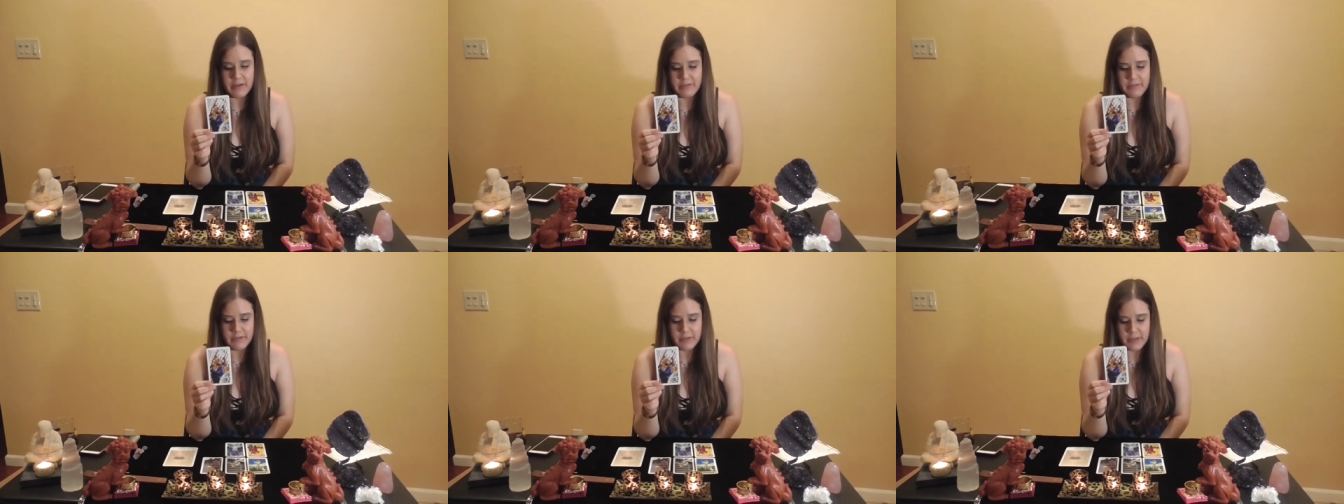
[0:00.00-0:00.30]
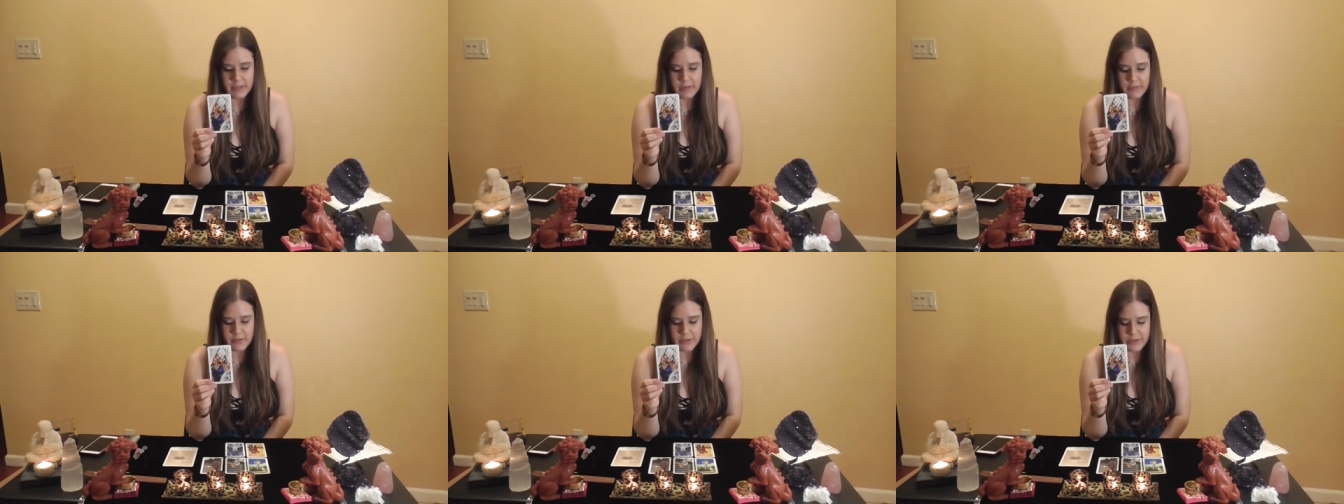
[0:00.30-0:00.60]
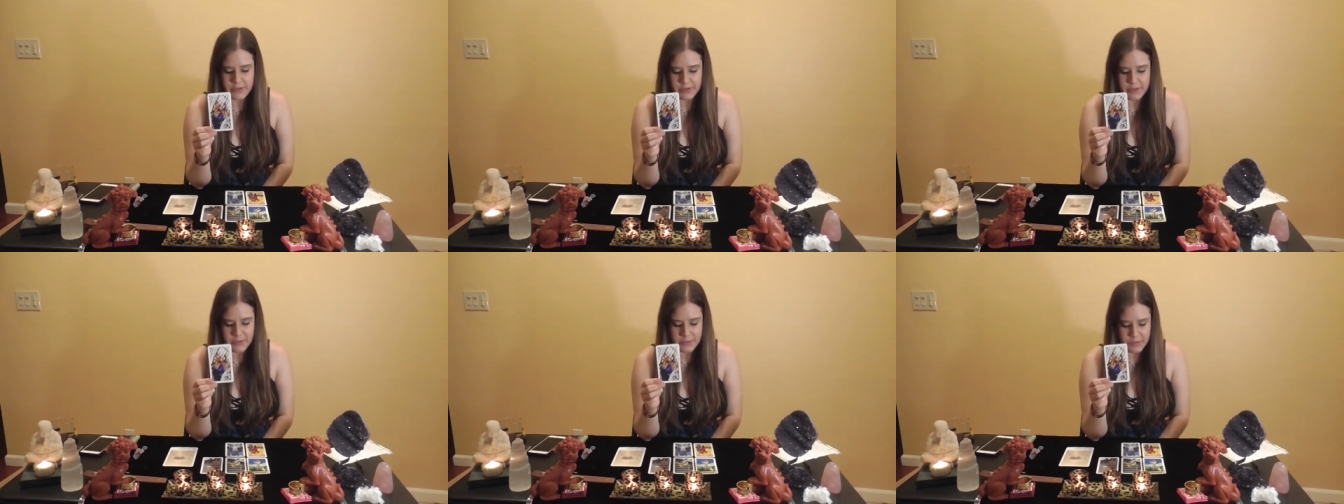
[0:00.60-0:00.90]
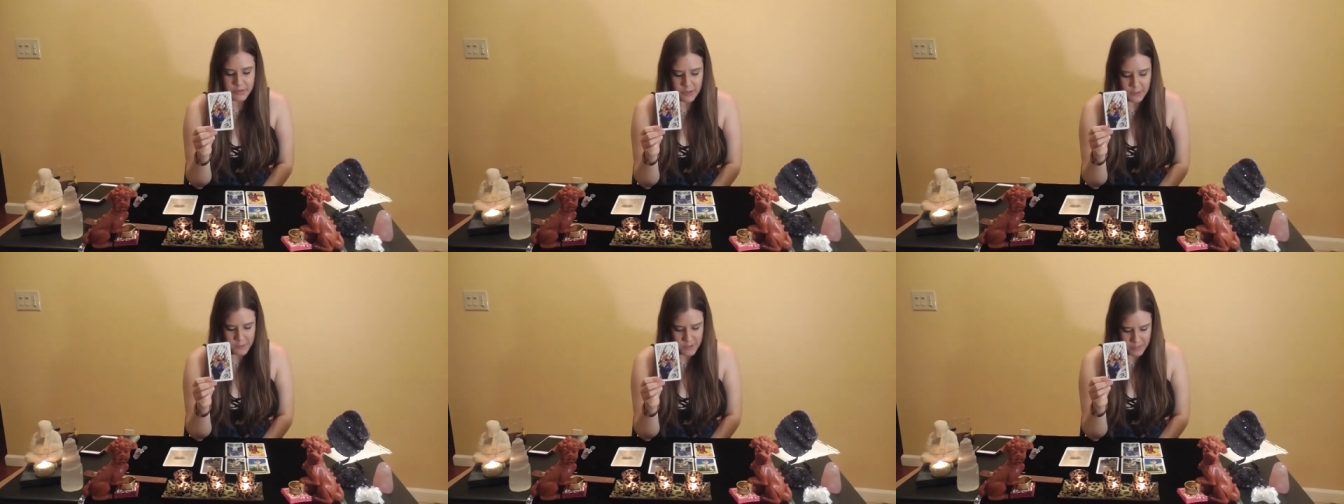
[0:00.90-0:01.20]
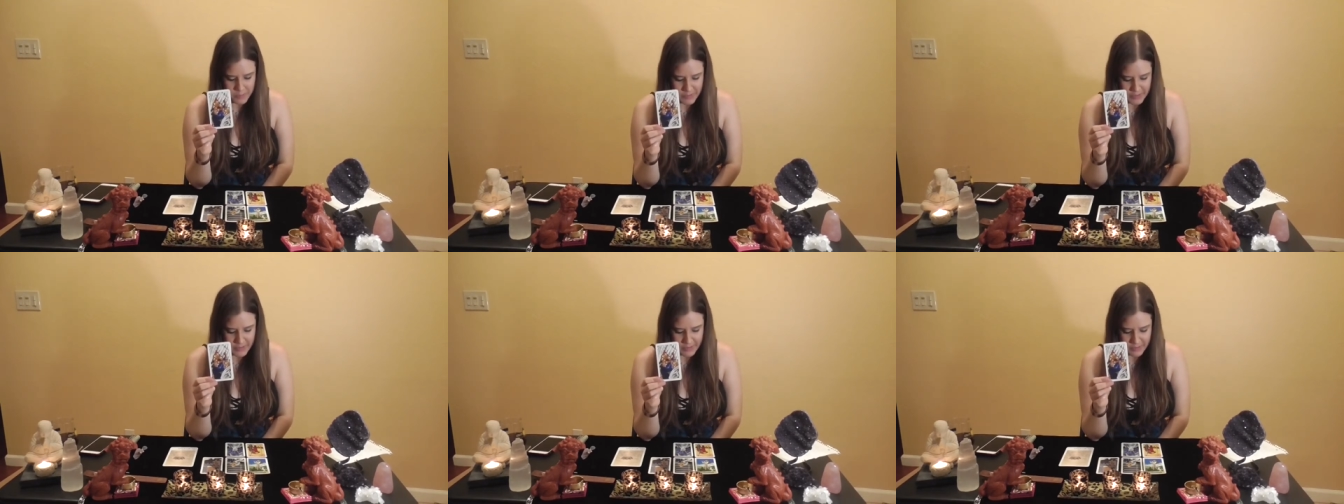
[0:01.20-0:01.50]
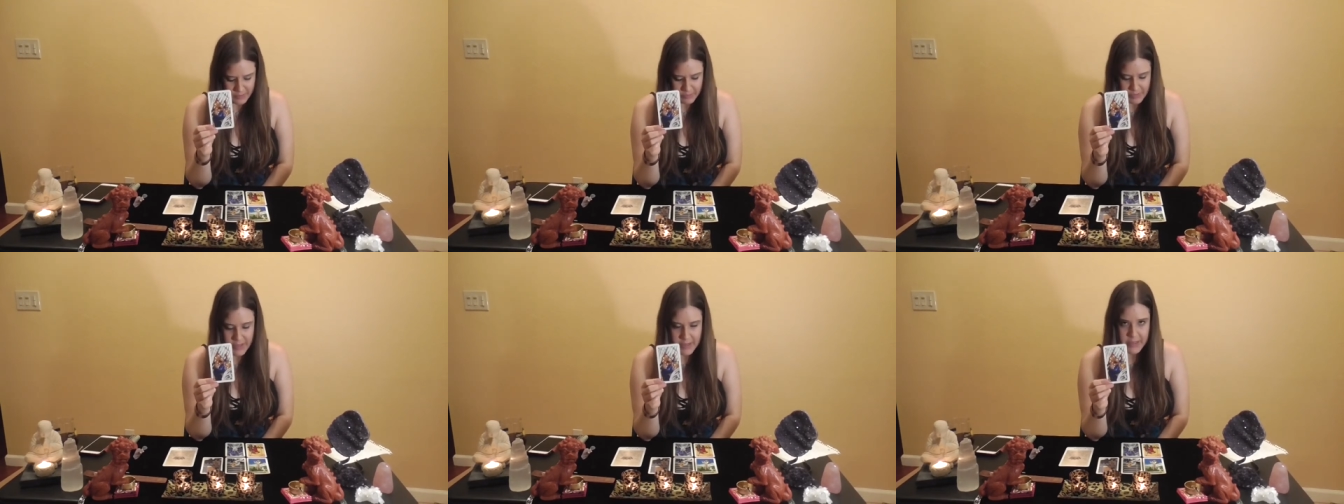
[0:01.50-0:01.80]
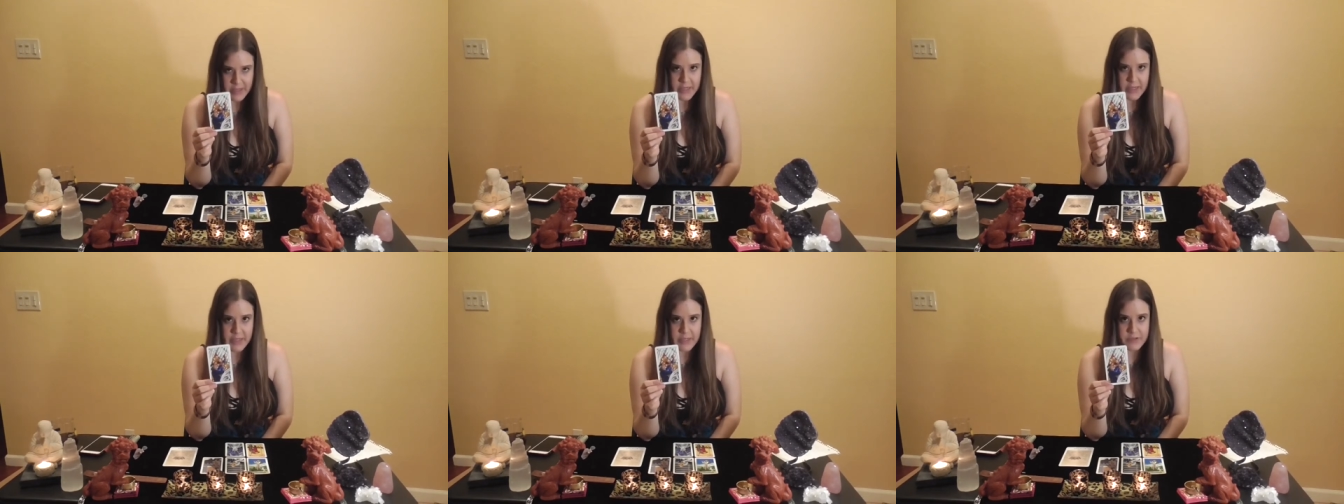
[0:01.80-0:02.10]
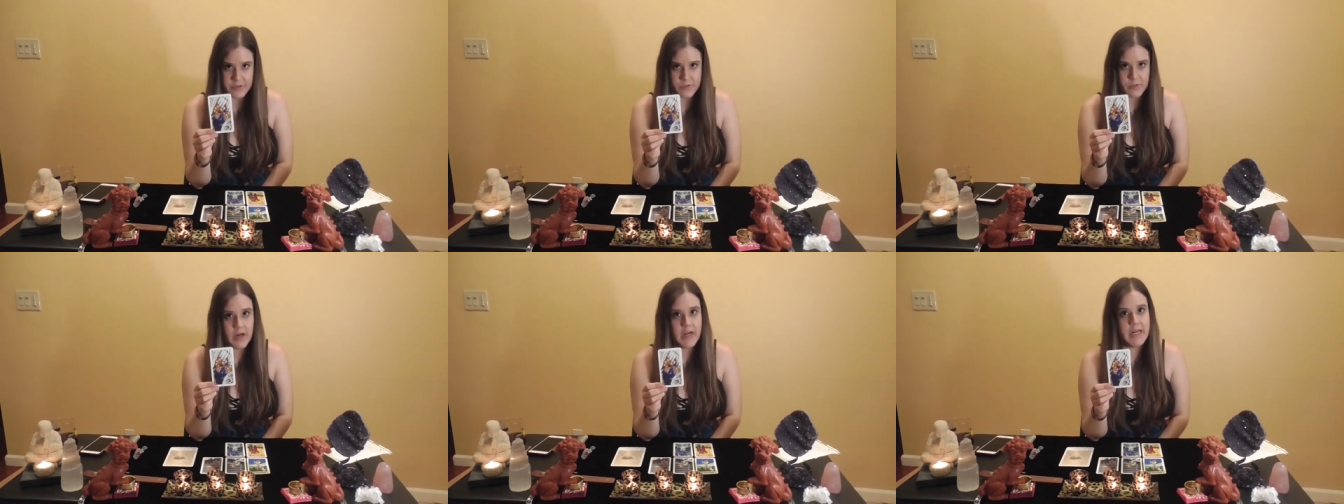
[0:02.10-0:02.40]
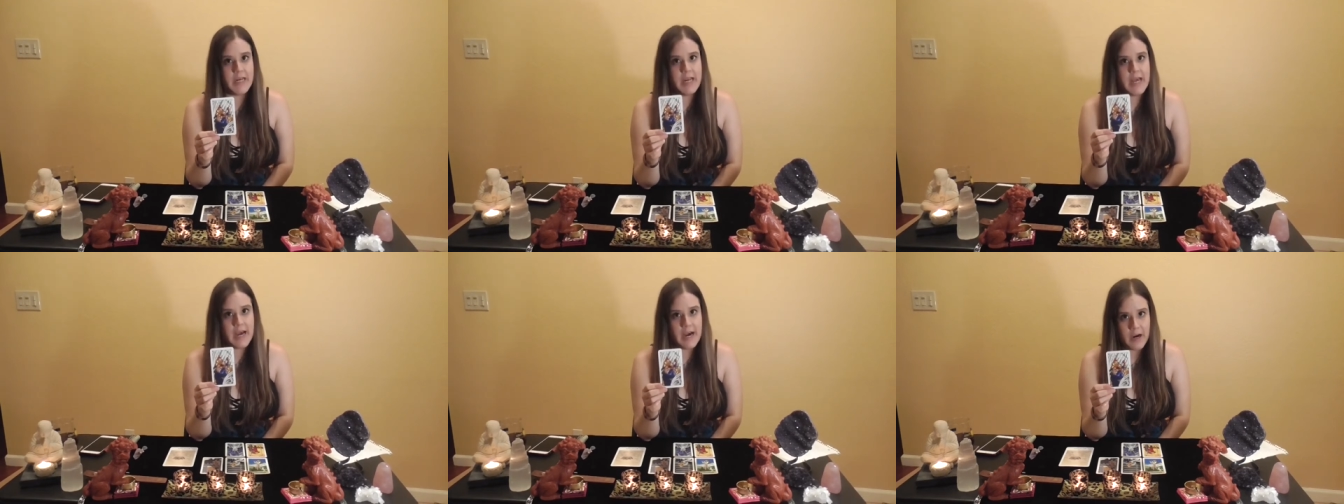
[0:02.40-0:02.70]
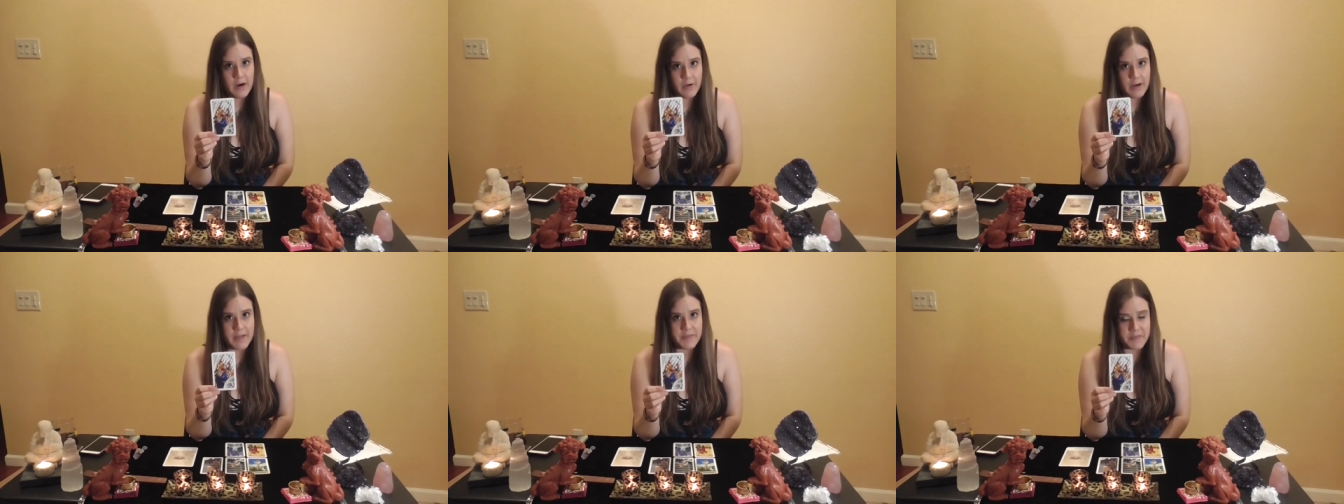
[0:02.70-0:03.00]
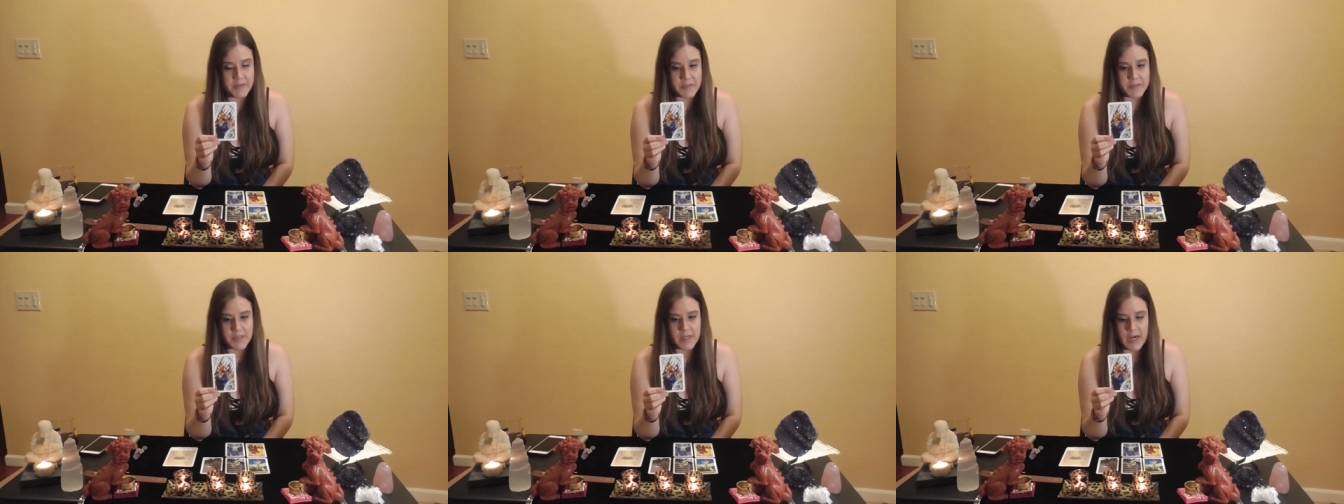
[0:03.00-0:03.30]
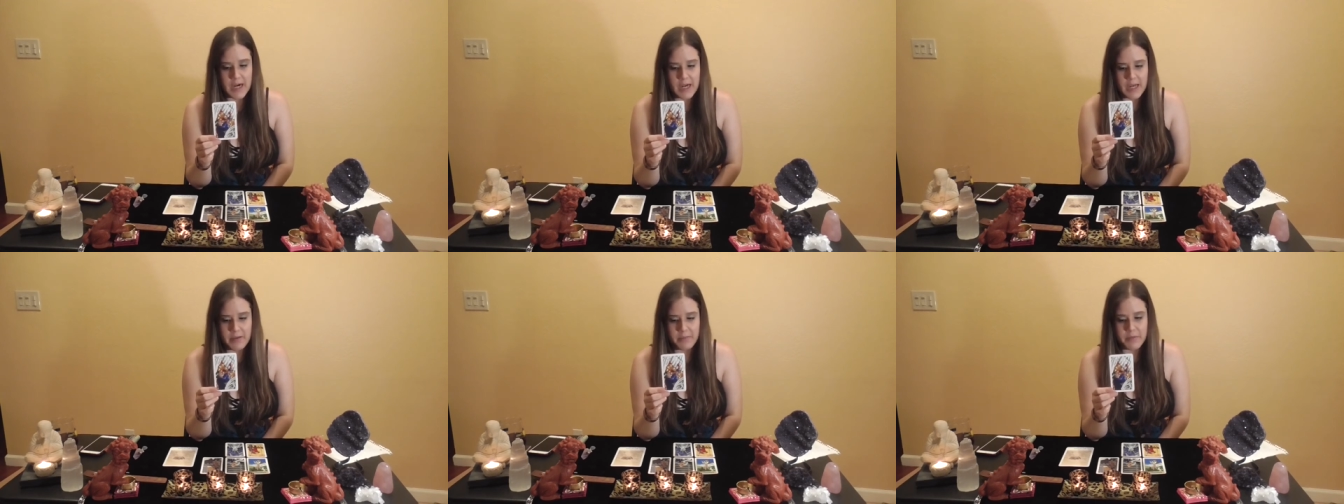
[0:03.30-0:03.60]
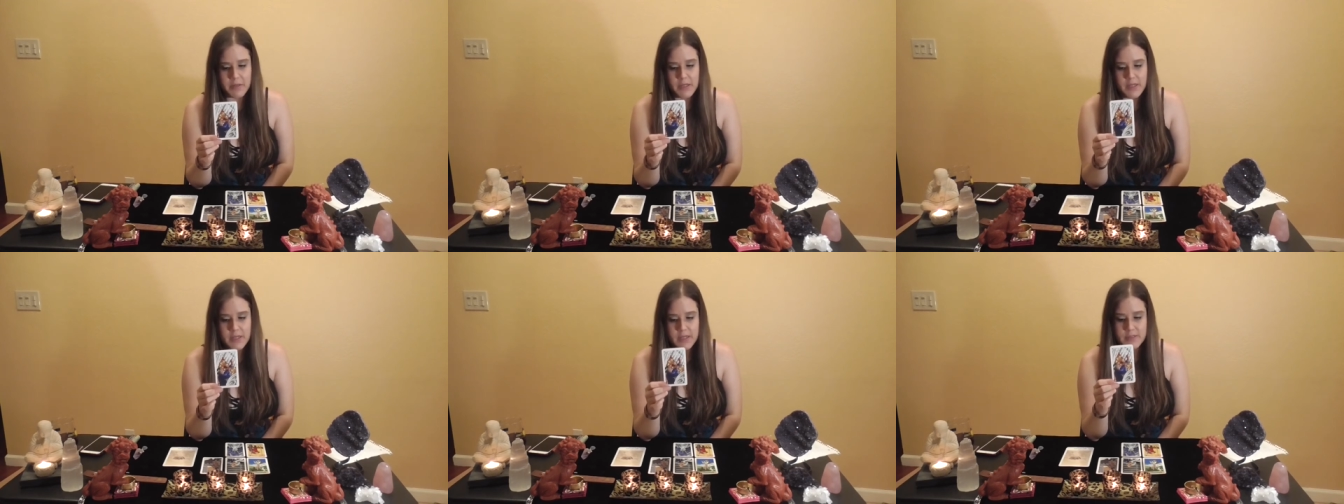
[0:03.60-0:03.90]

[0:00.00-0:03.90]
I feel like it would just go nowhere with the way that it is right now at this time.